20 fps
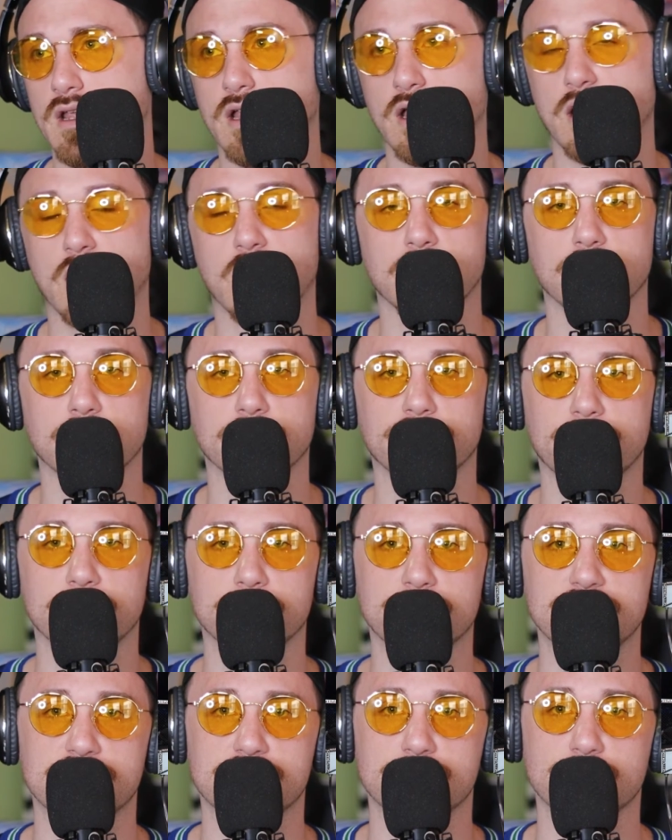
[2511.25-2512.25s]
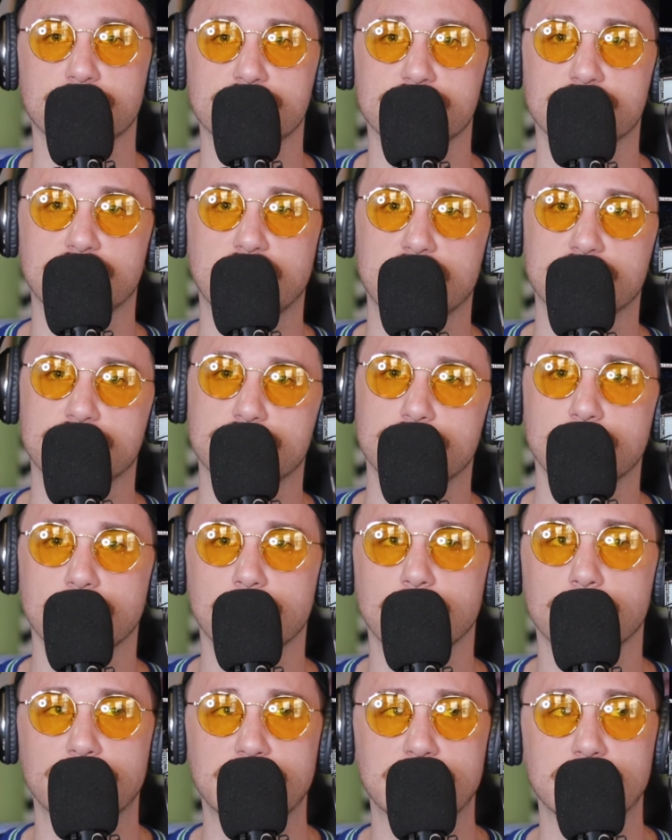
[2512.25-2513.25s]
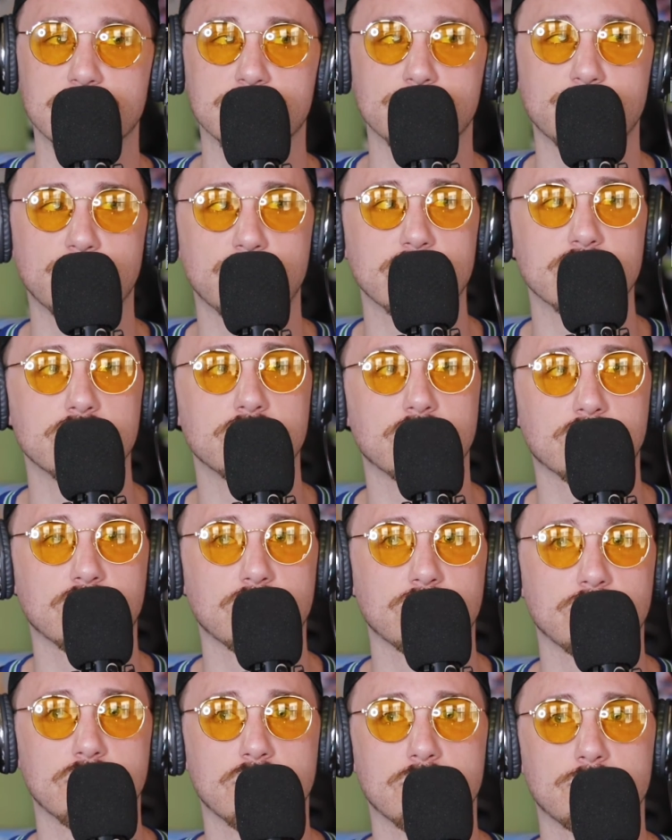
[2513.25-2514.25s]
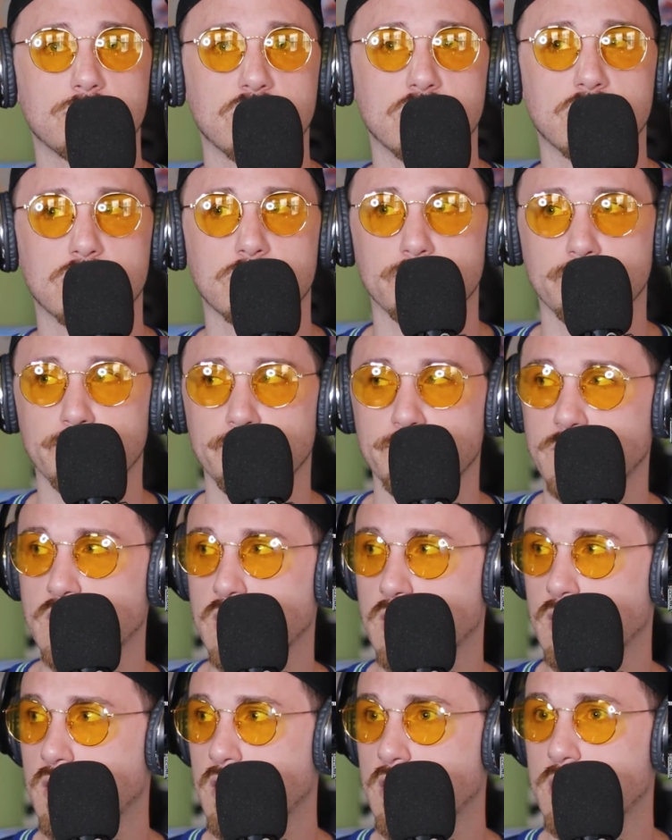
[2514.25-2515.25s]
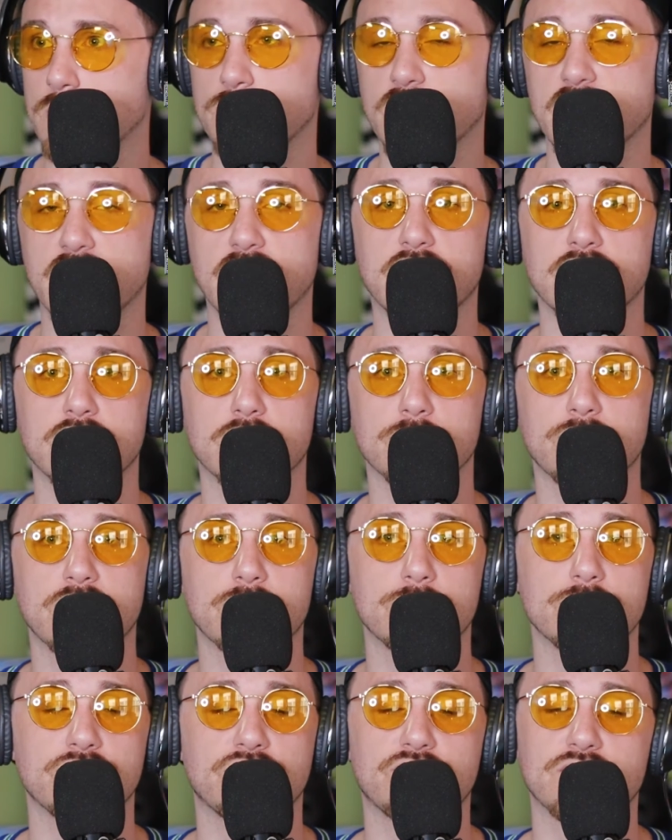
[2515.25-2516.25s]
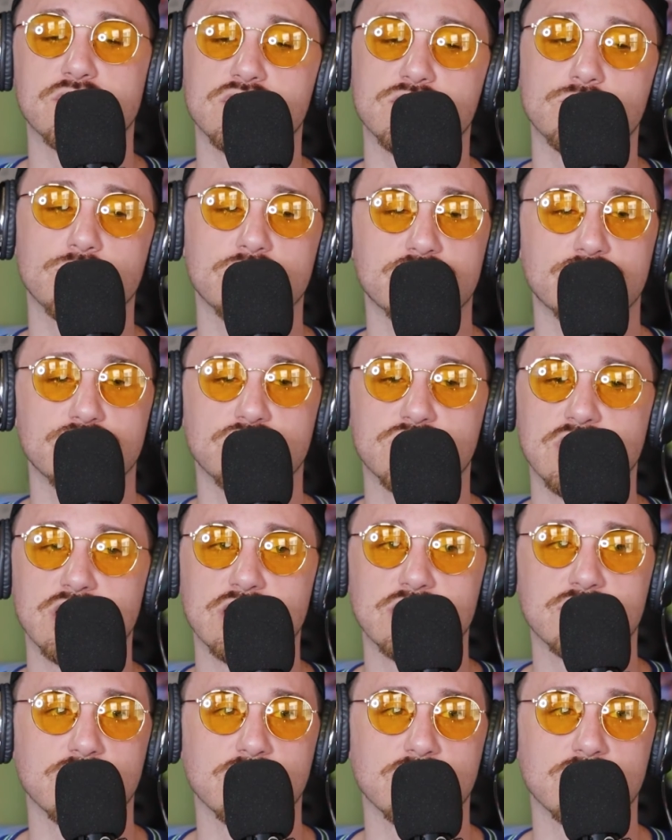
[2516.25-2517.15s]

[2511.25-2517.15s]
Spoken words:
I don't know if I'd be switching that shit up at this point in your career, bro. But hey, maybe if it switches things